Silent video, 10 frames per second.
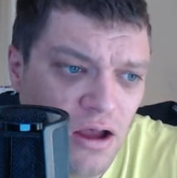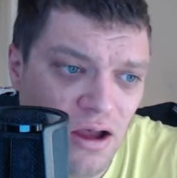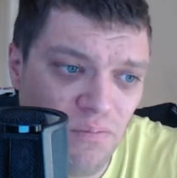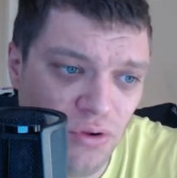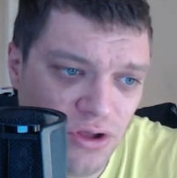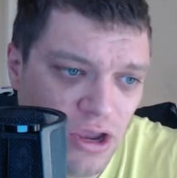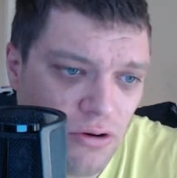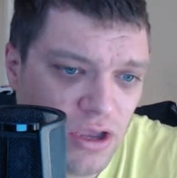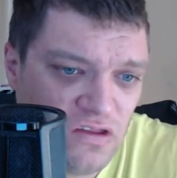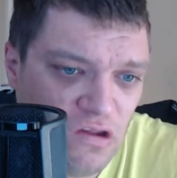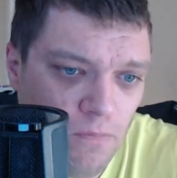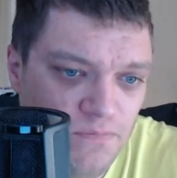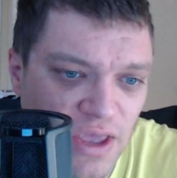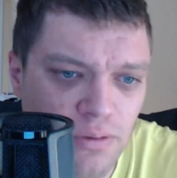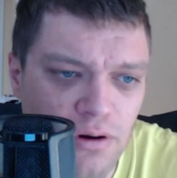Bulgaria, though,
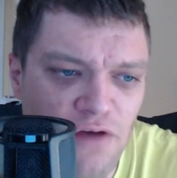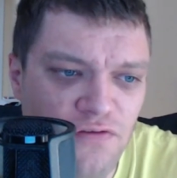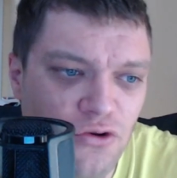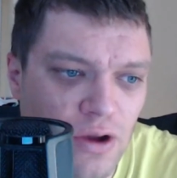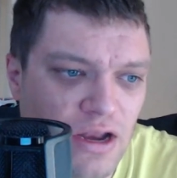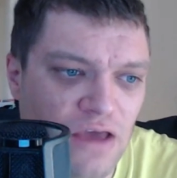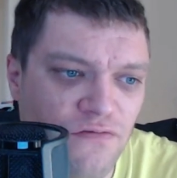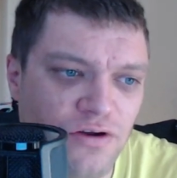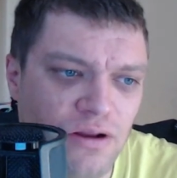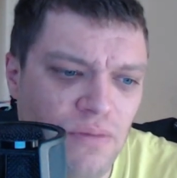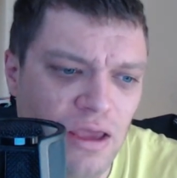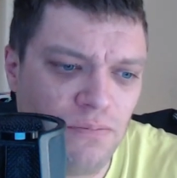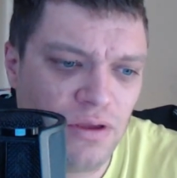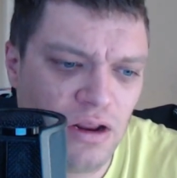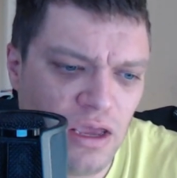they put off a great effort, in my
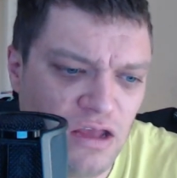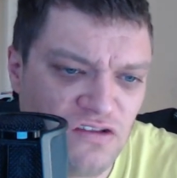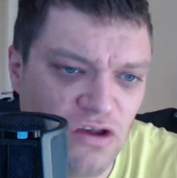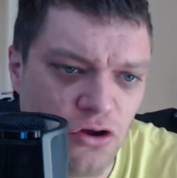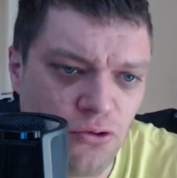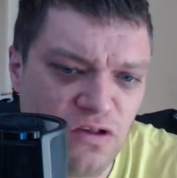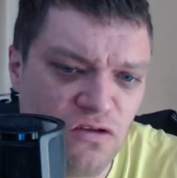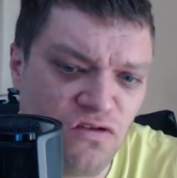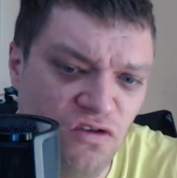opinion, against Hungary, too.